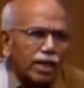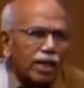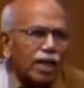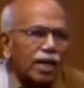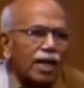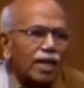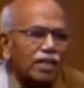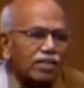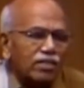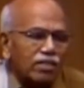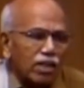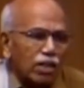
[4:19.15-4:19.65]

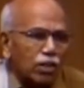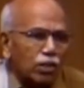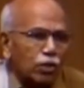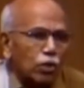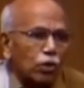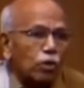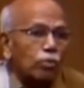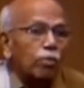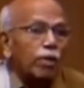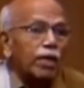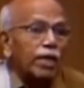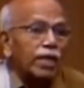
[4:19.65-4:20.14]
let's
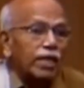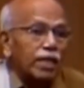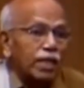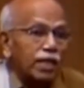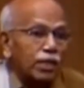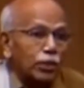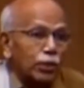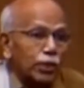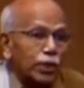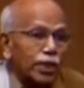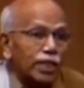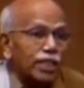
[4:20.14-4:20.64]
control
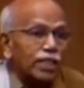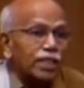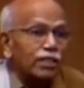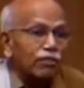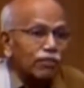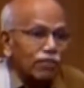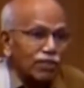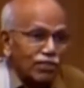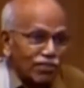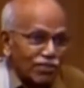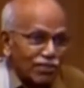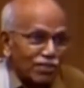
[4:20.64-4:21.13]
medical education
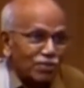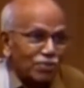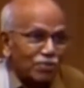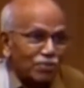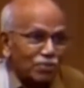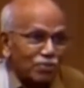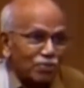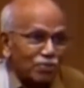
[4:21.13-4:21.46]
first.